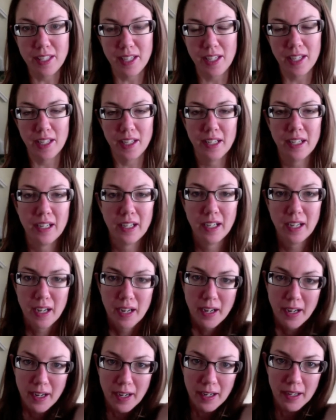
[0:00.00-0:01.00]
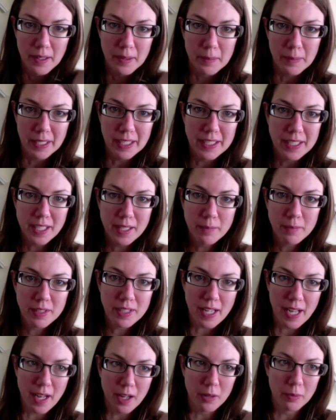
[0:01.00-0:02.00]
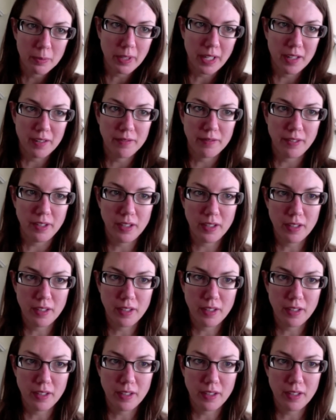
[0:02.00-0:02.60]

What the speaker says: It seems to help give